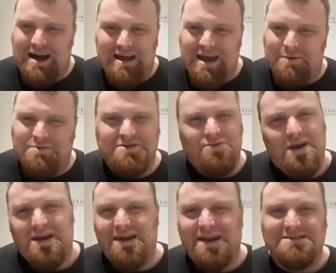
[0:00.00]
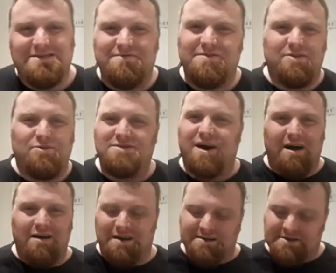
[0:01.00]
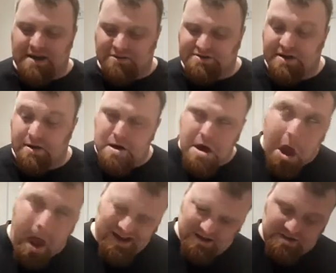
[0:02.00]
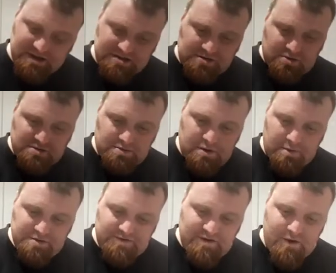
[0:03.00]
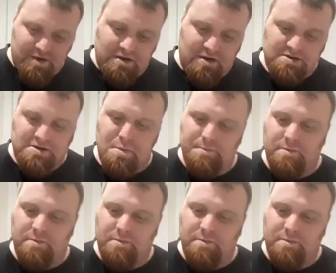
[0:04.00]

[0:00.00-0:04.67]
It was great against a few targets, and that was it. This Jaws of the World was very nice.